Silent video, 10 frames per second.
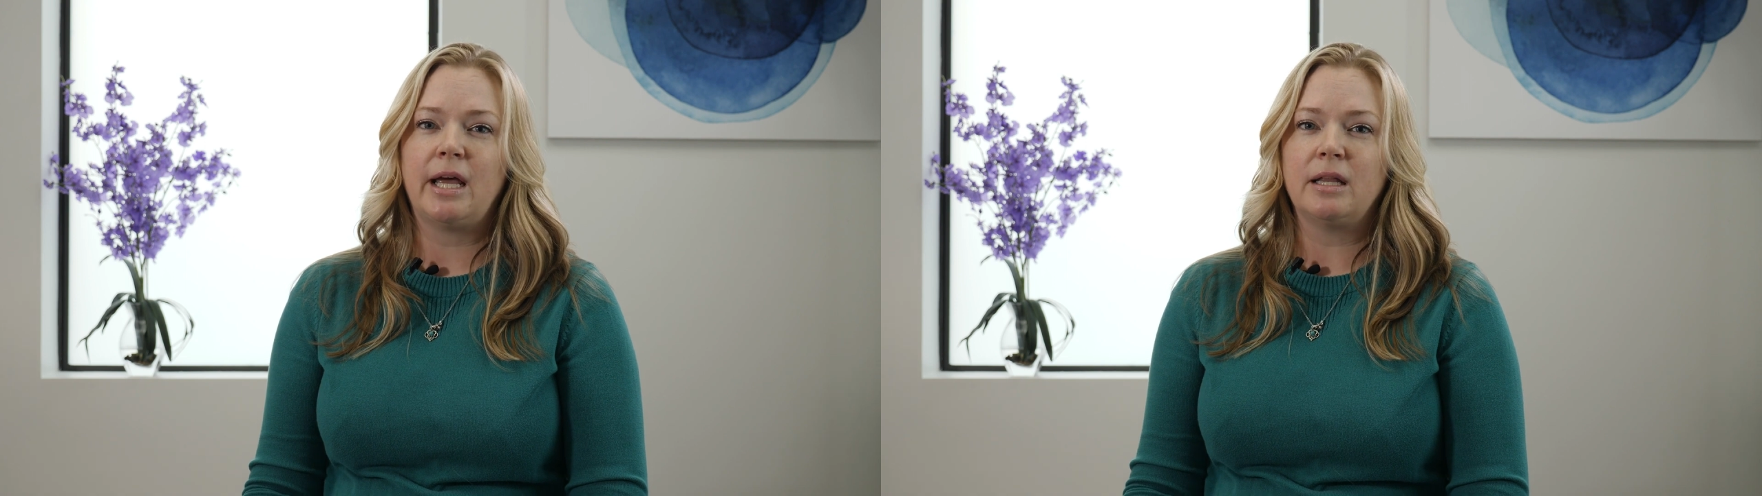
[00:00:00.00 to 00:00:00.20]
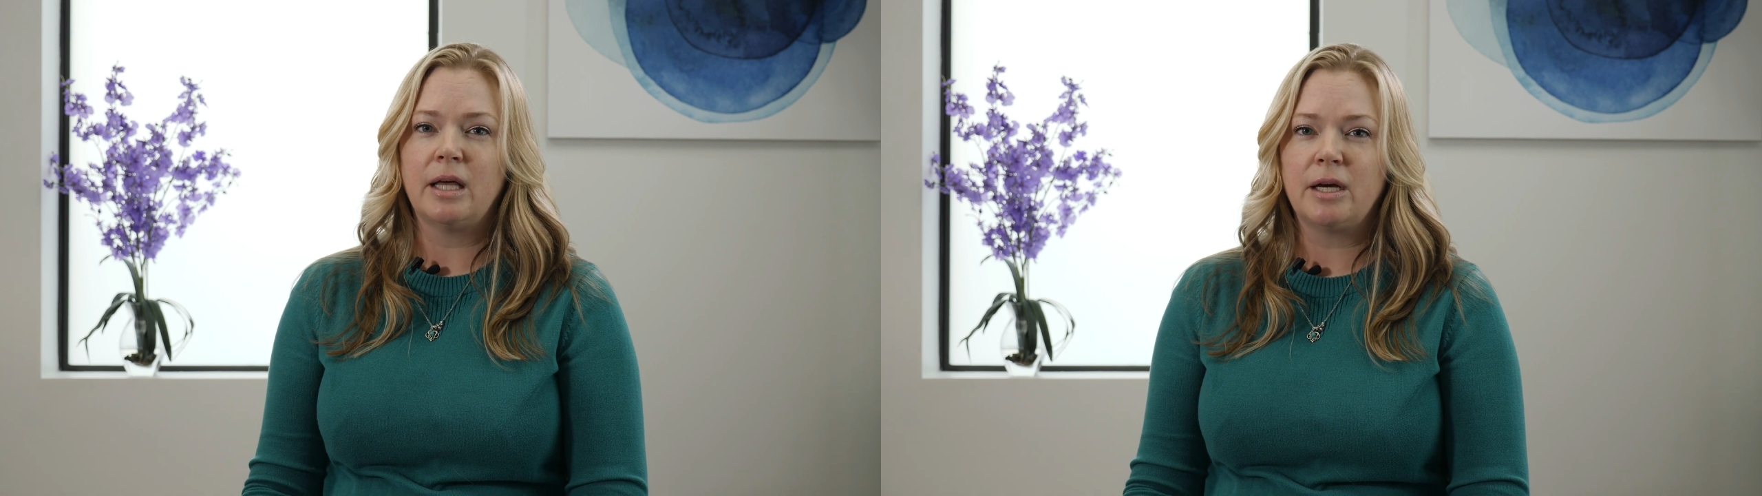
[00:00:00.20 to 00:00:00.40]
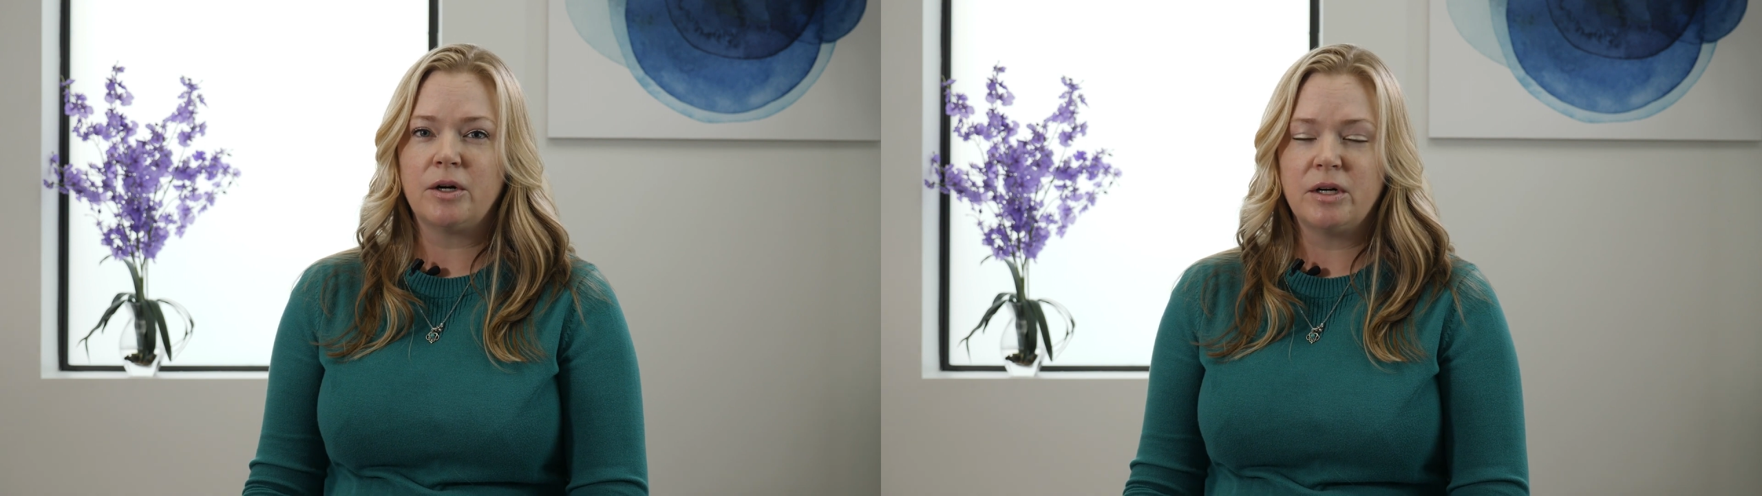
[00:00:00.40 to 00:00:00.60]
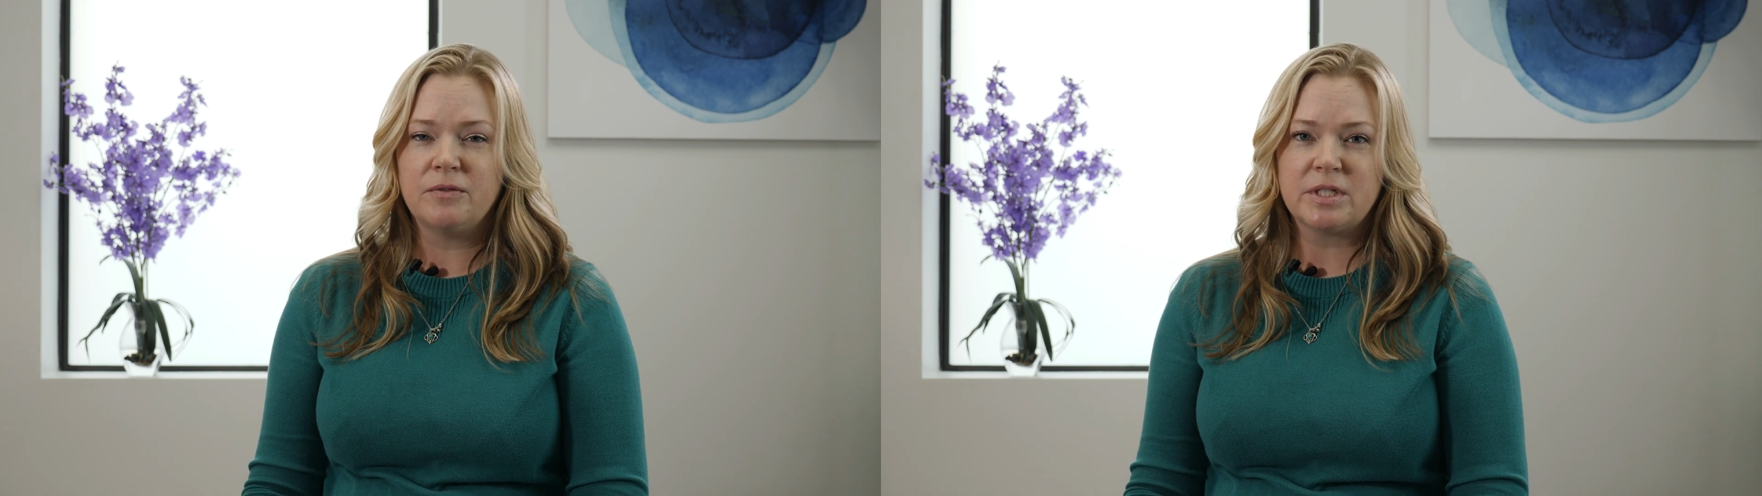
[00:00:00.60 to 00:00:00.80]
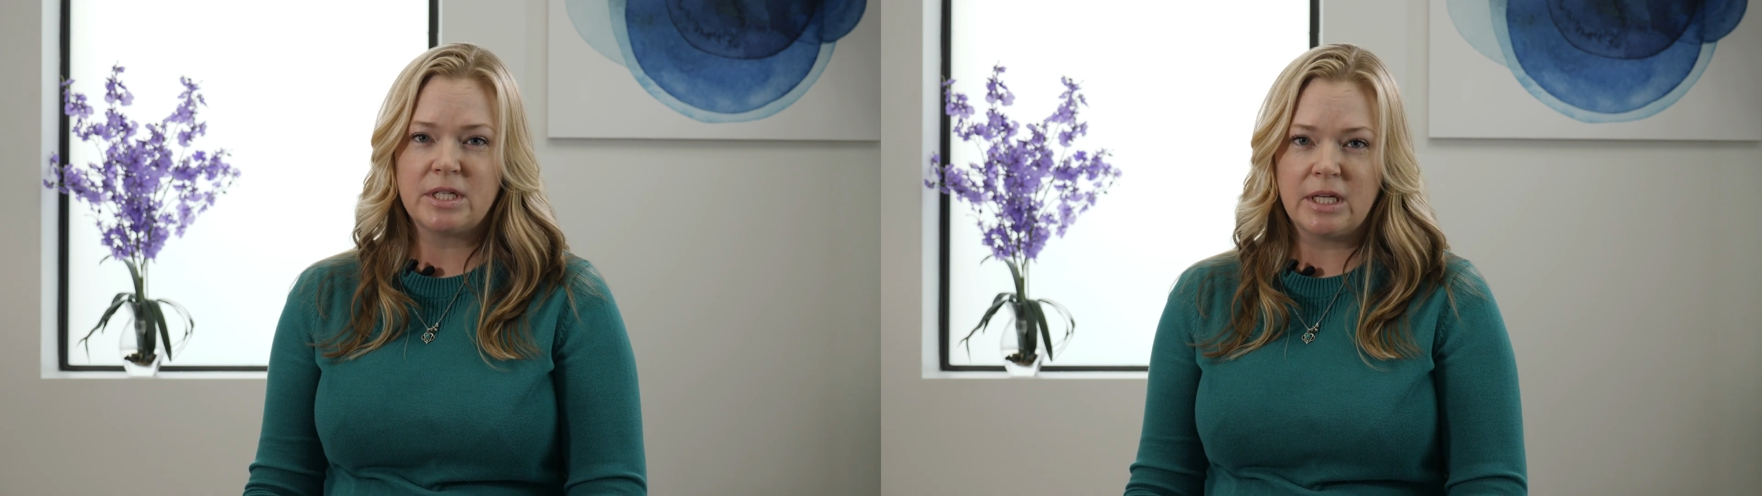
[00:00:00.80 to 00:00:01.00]
a layer
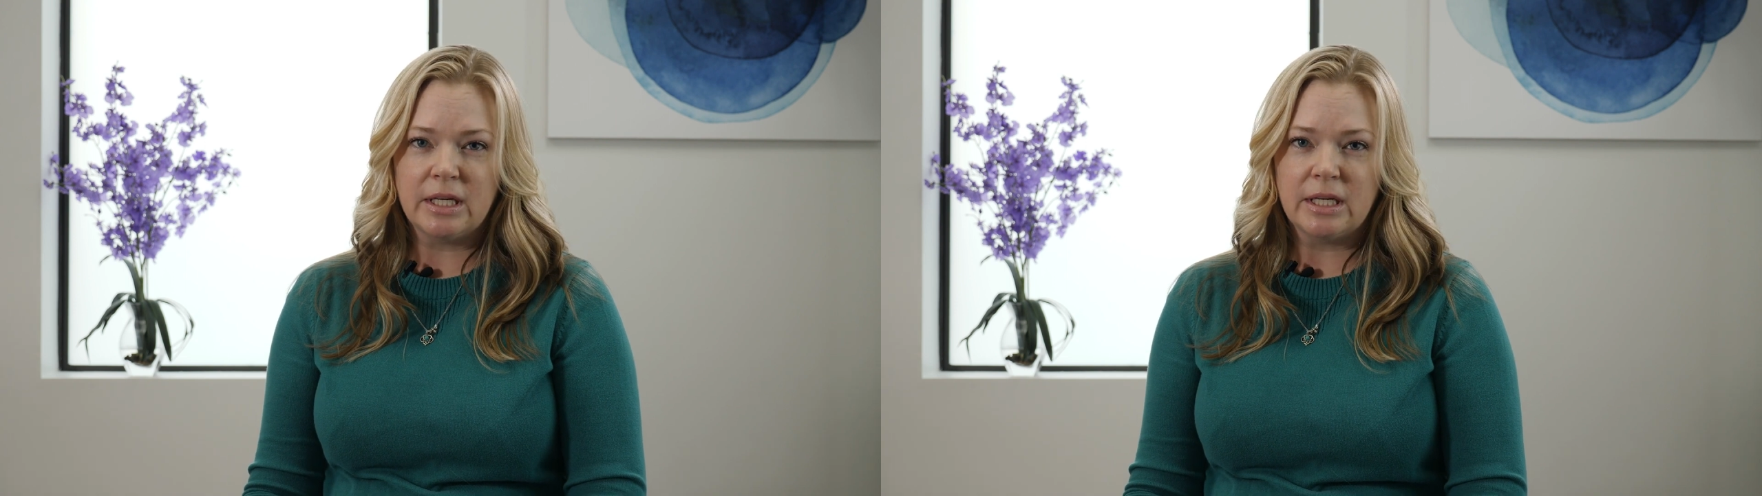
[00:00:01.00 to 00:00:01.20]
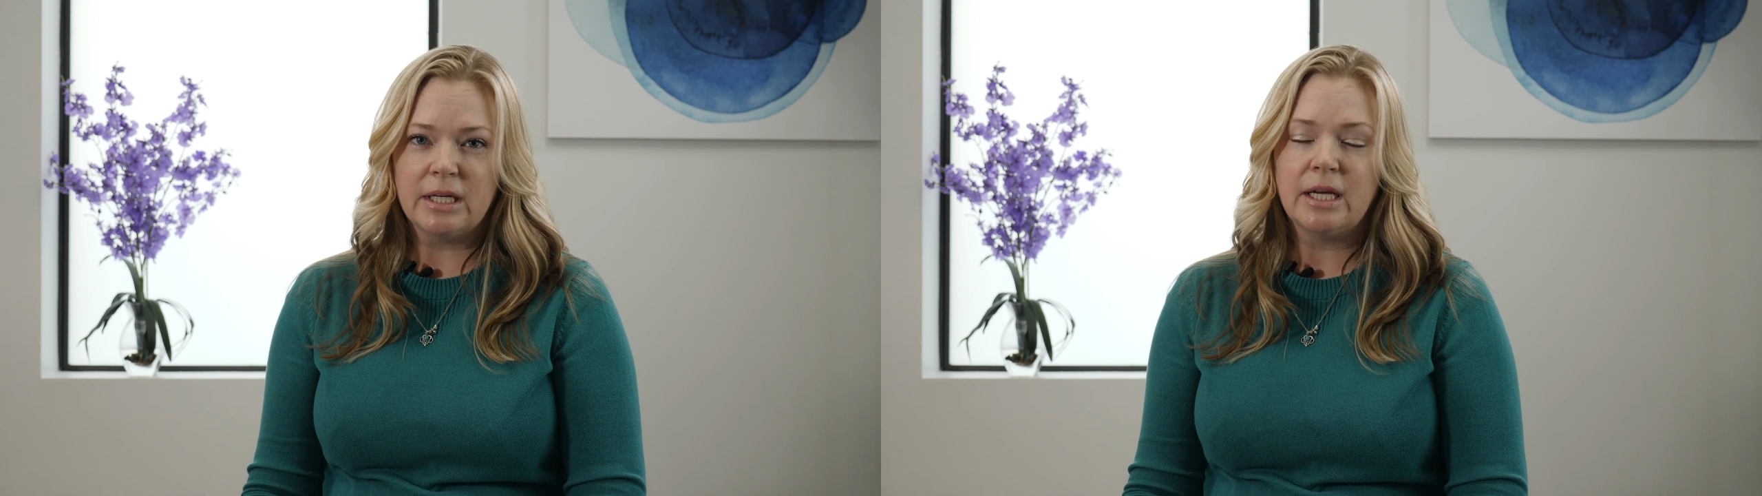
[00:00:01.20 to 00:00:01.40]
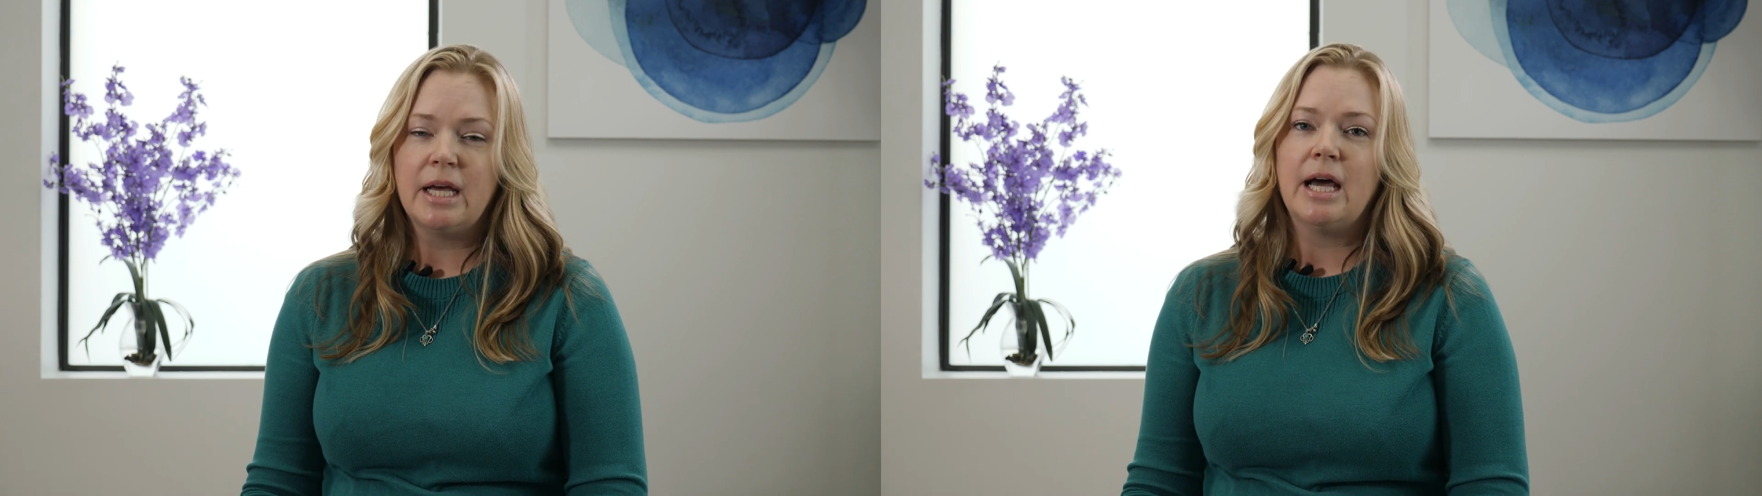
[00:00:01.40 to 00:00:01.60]
of skin,